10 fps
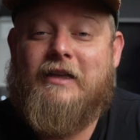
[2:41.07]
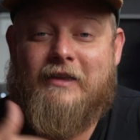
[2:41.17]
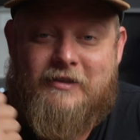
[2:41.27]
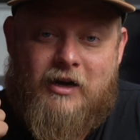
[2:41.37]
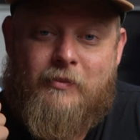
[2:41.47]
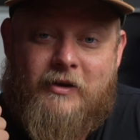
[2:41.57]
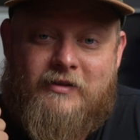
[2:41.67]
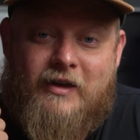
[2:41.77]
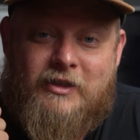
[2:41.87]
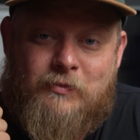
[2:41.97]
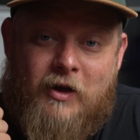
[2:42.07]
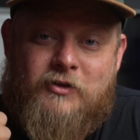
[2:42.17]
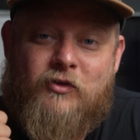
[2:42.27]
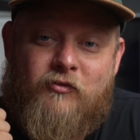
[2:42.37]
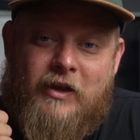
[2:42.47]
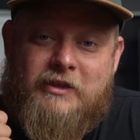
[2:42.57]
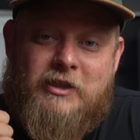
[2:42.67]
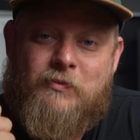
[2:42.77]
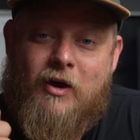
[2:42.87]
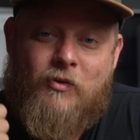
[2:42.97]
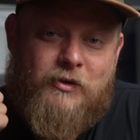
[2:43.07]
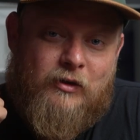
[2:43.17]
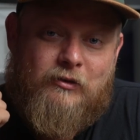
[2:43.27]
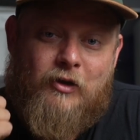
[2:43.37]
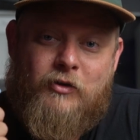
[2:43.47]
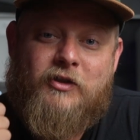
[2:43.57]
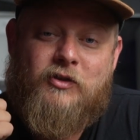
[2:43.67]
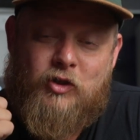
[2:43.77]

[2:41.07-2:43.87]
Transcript: let's talk about today's sponsor, FlexiSpot with their Lotus